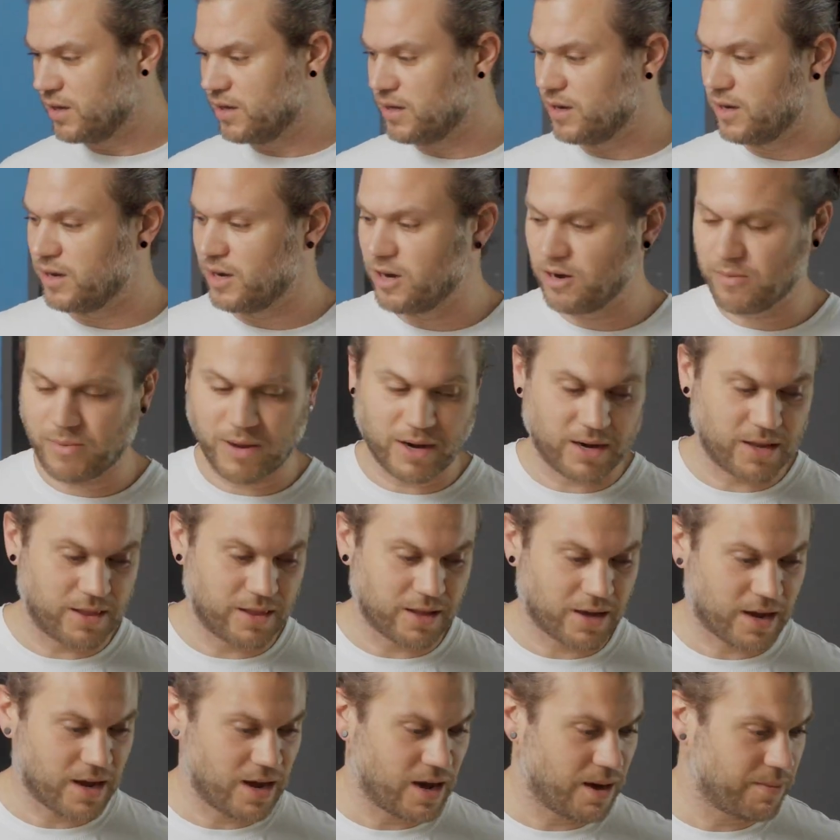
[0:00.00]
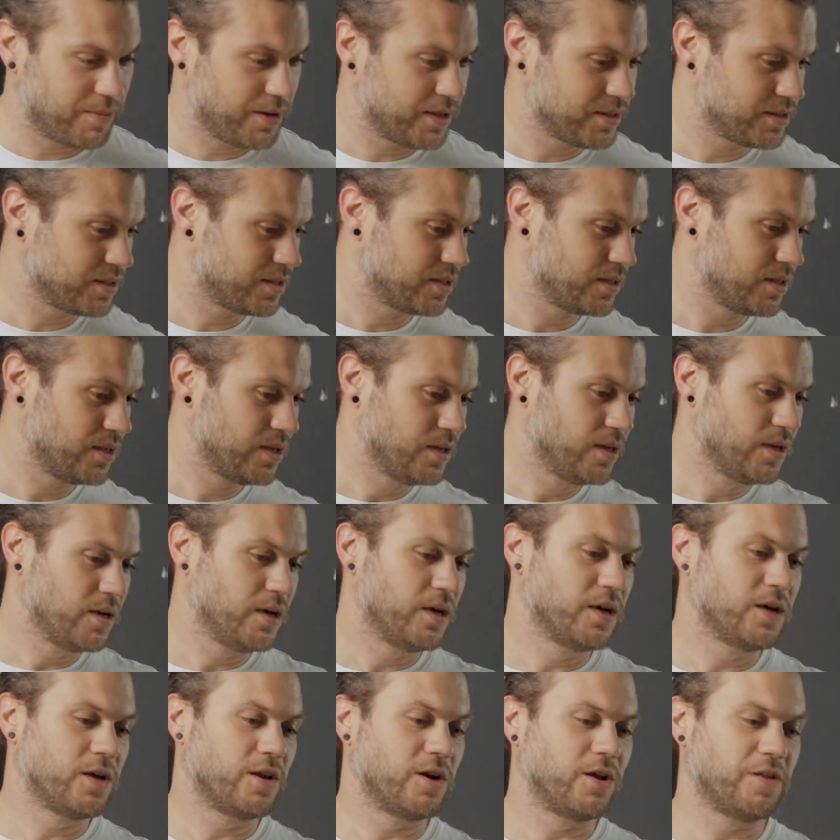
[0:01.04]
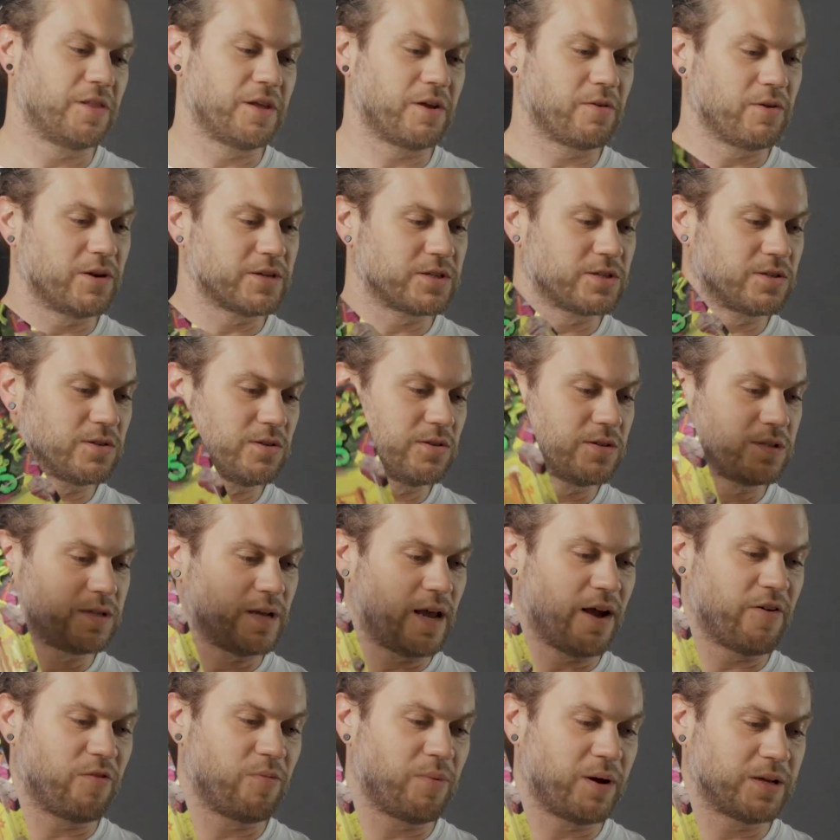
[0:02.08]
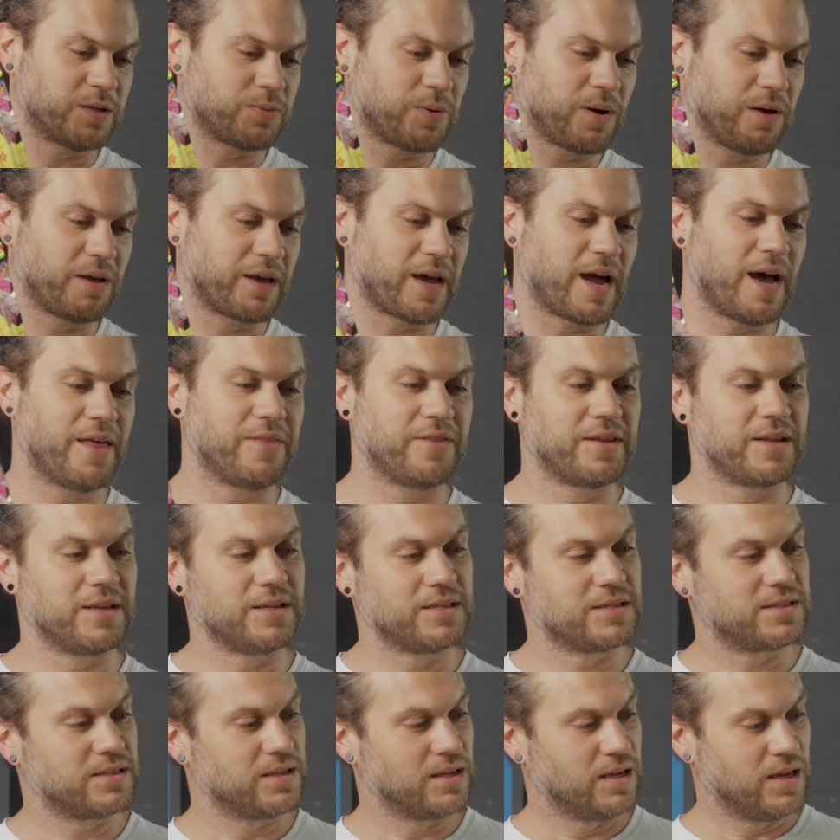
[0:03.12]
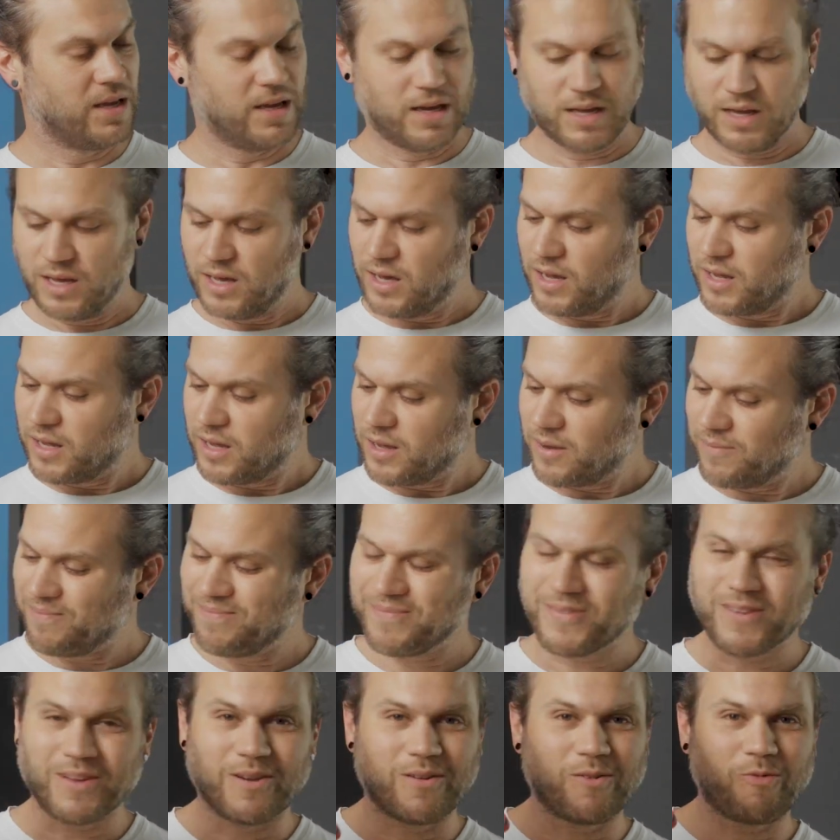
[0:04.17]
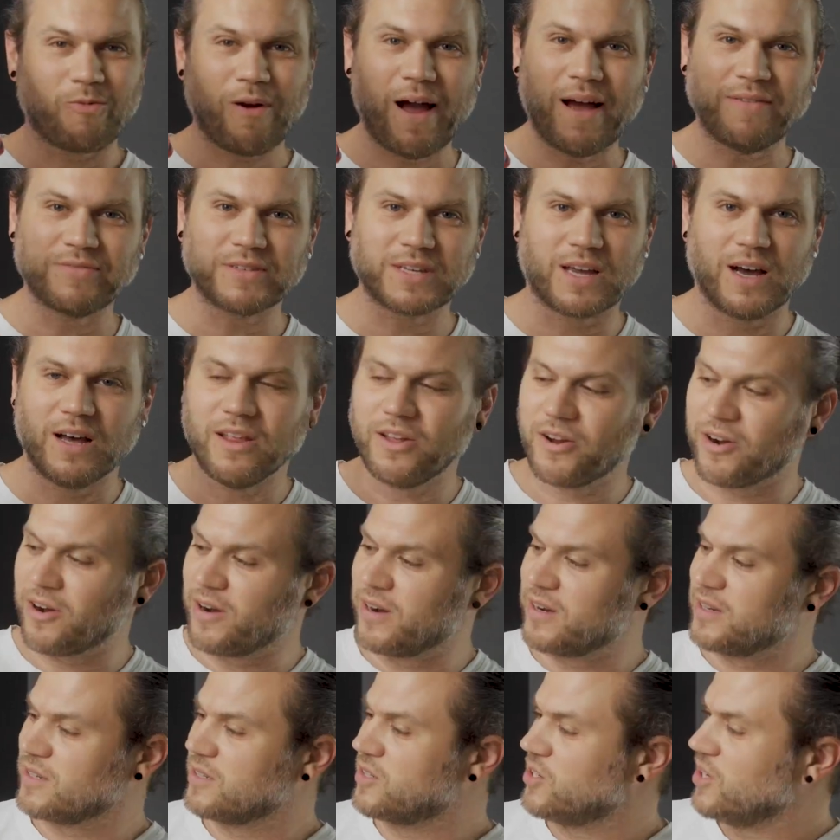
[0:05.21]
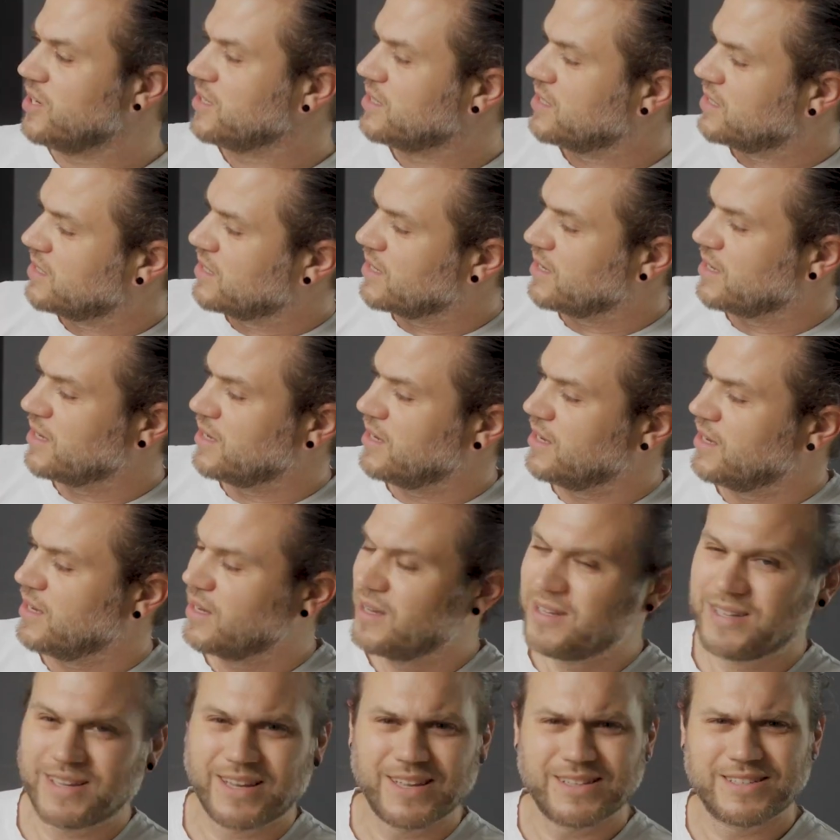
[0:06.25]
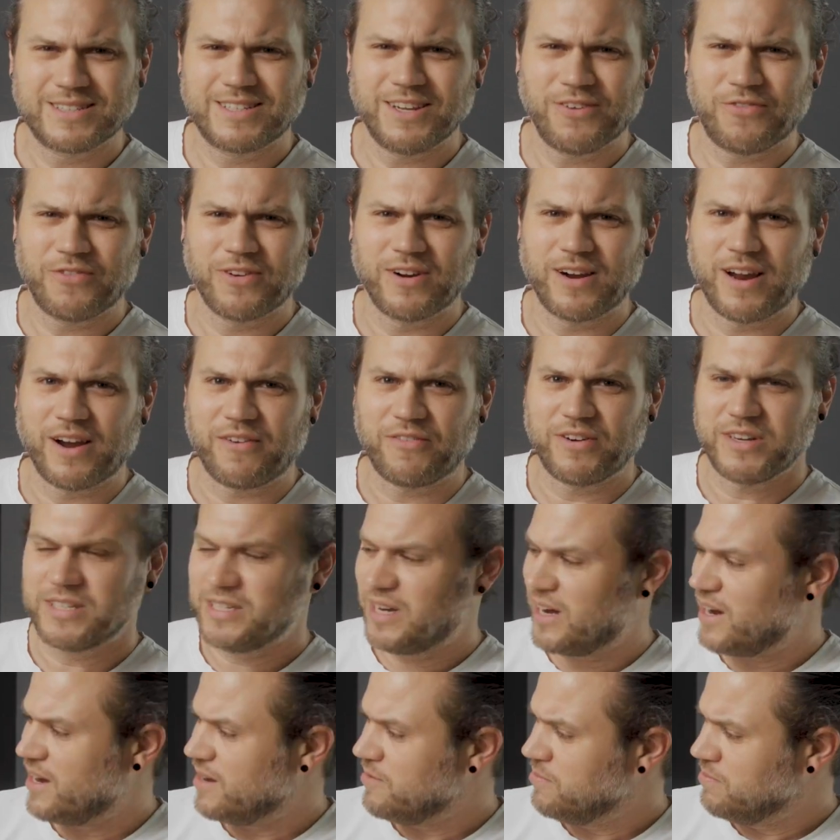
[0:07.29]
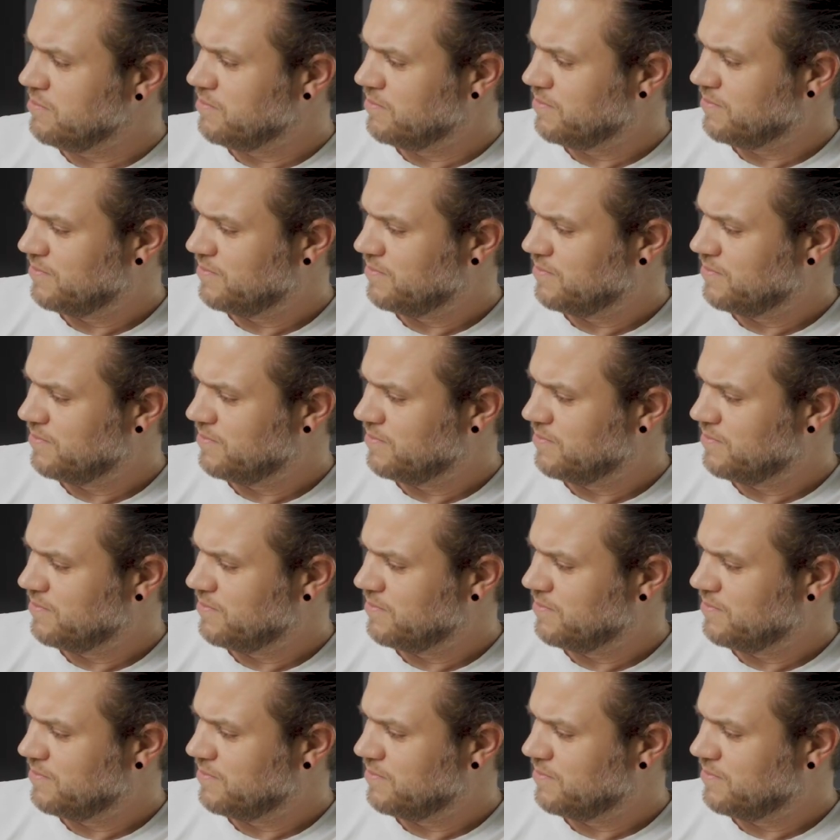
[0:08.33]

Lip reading: and hear about it in the comments. The originals, everybody's probably gotten these. Raph's color it gets different every time.